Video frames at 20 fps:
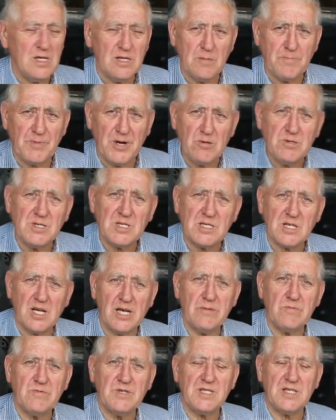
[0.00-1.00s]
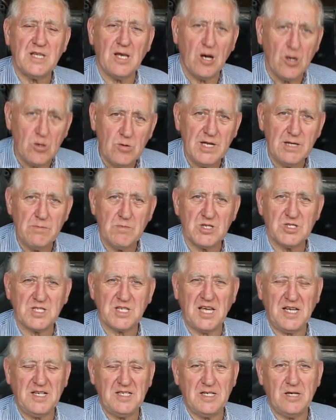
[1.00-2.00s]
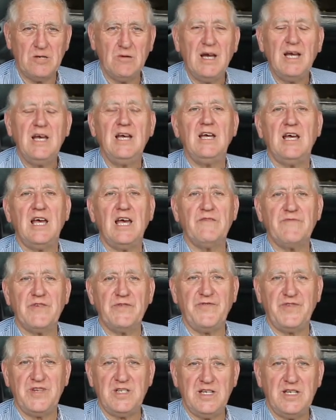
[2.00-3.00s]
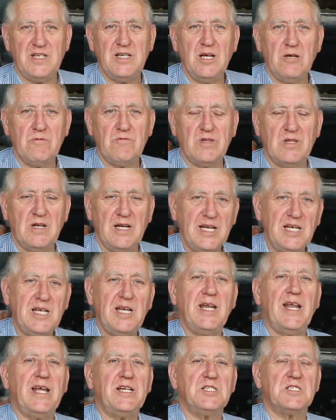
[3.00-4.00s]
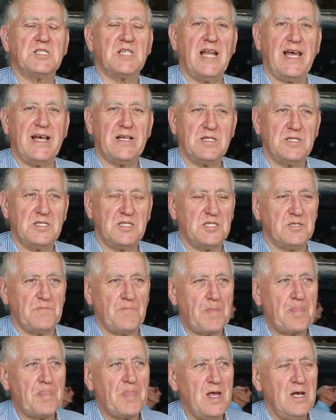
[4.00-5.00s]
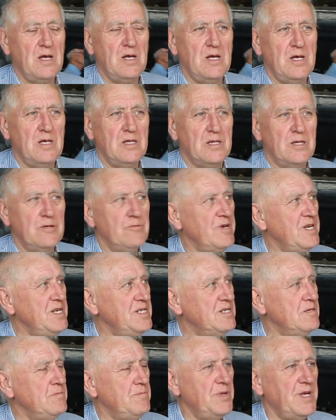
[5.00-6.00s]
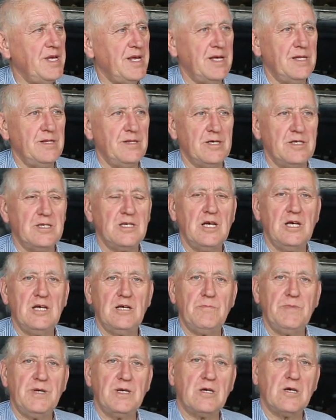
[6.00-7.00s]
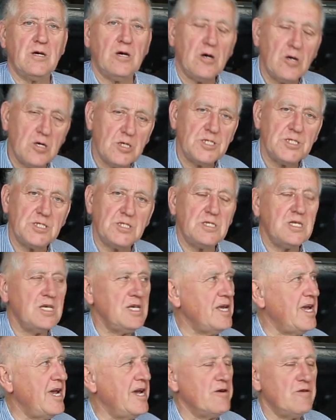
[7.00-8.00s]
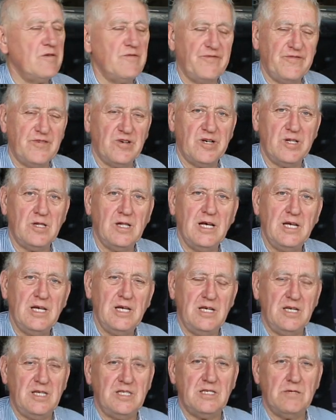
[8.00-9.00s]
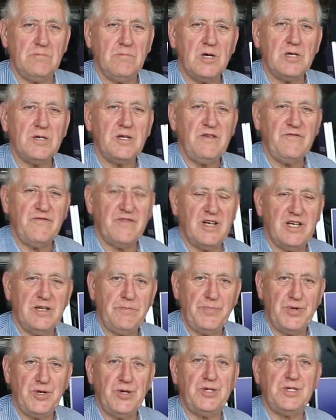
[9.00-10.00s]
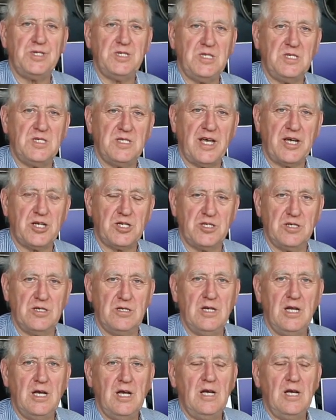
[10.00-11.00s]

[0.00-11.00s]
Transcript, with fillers: The prototype was the only mosquito ever fitted with leading edge slats. The reason being that because the aerofoil is a modified Percy section,